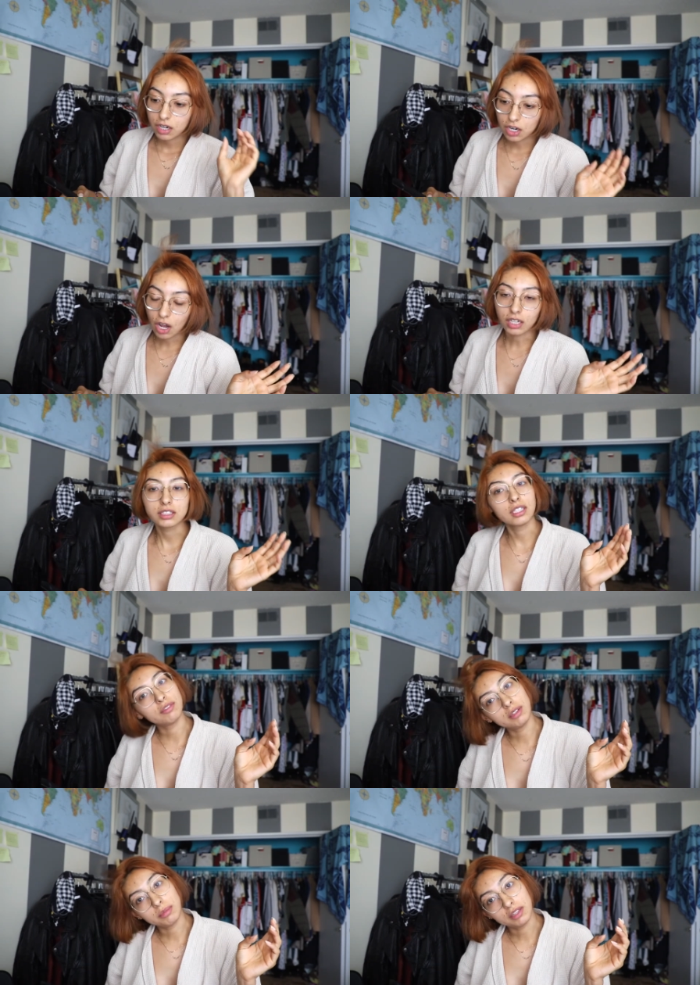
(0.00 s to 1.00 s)
not
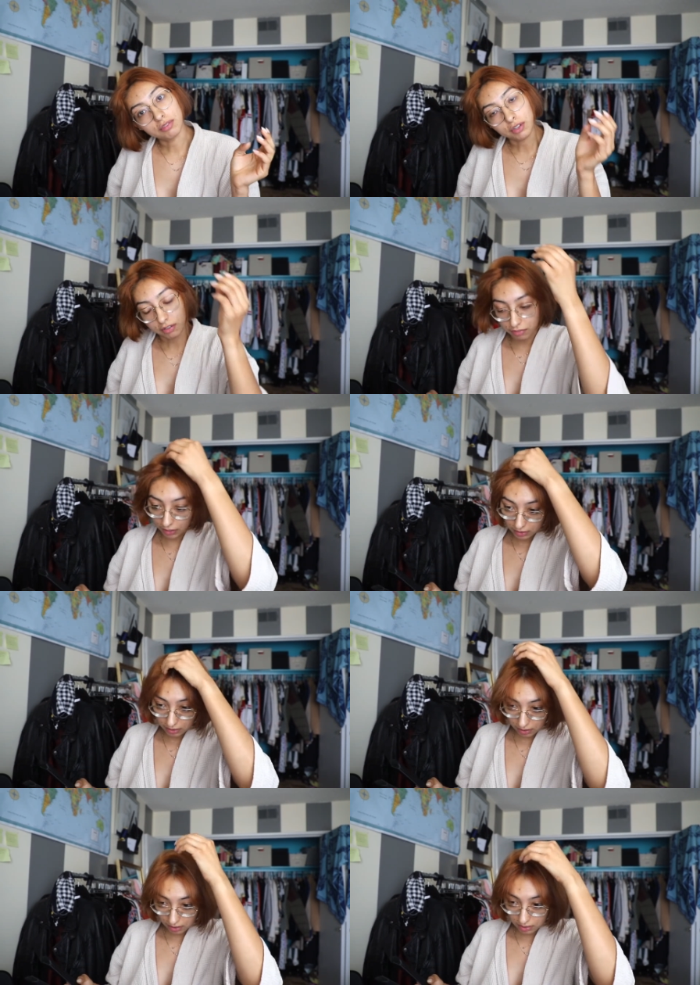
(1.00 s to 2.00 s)
giving me the full effect
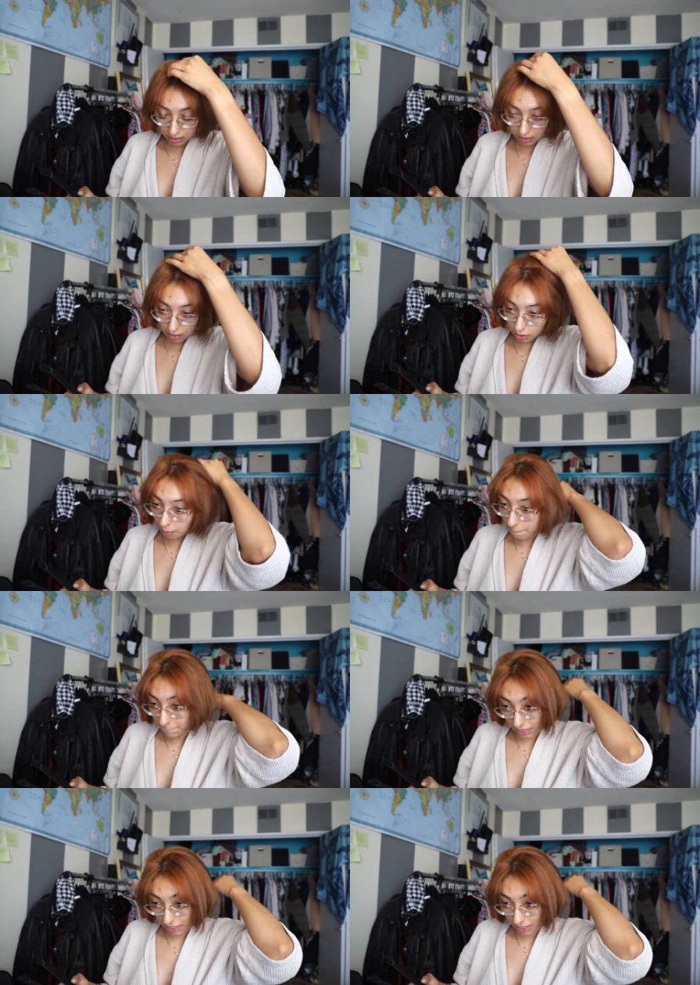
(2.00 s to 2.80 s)
that I desire,